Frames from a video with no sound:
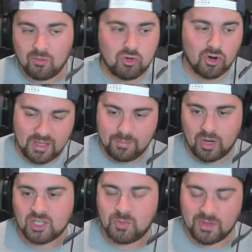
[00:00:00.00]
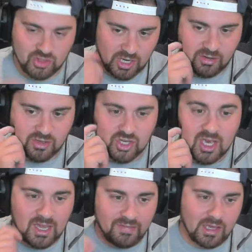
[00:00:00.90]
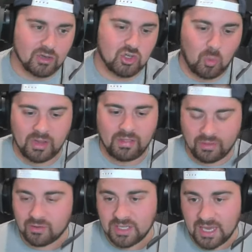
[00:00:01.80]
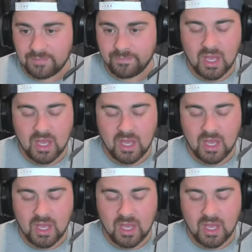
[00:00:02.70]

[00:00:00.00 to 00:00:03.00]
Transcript: rookie prospects challenge in the year 2038.